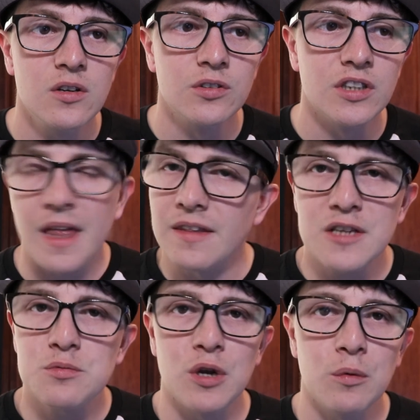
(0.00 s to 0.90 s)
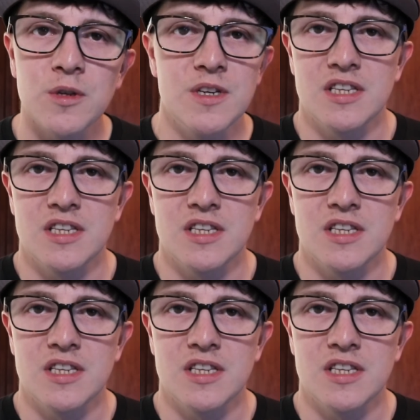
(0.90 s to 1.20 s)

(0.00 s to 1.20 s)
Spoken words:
order. That's what I want,